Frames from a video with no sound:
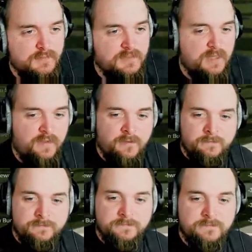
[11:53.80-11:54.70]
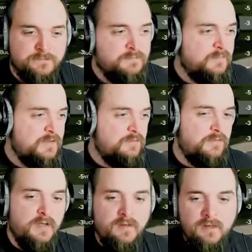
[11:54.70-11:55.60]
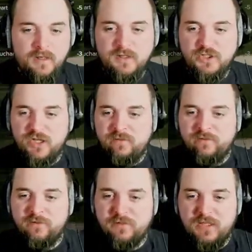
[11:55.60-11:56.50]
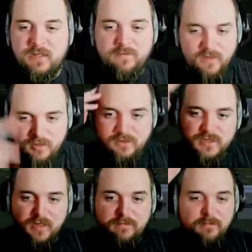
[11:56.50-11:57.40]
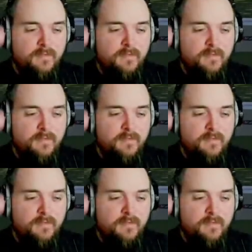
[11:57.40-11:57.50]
Take that. That's what we need. A little achievement from Steam. Thank you, Steam.